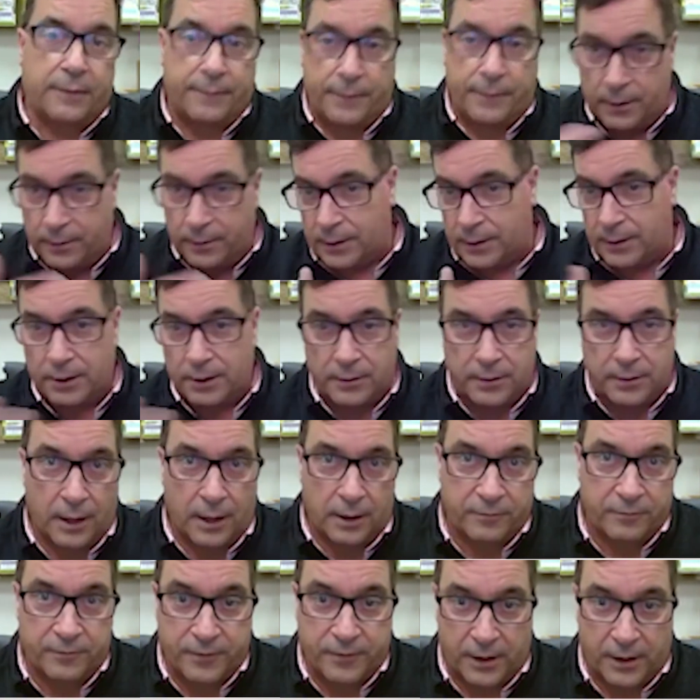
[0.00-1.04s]
and then they can
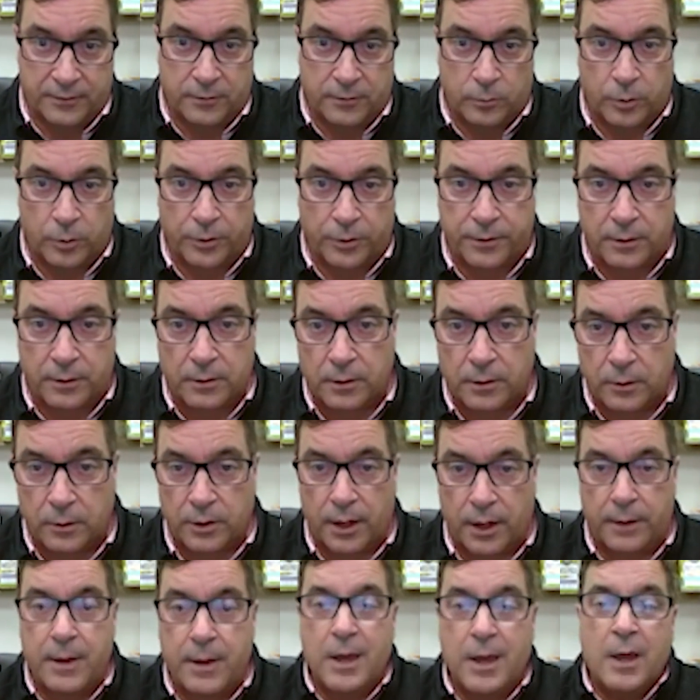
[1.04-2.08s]
get infected with it.
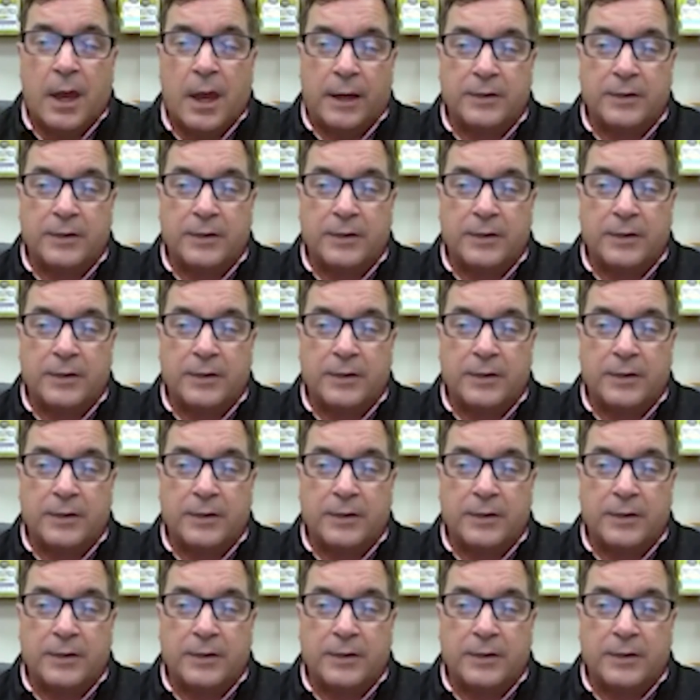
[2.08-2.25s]
Okay?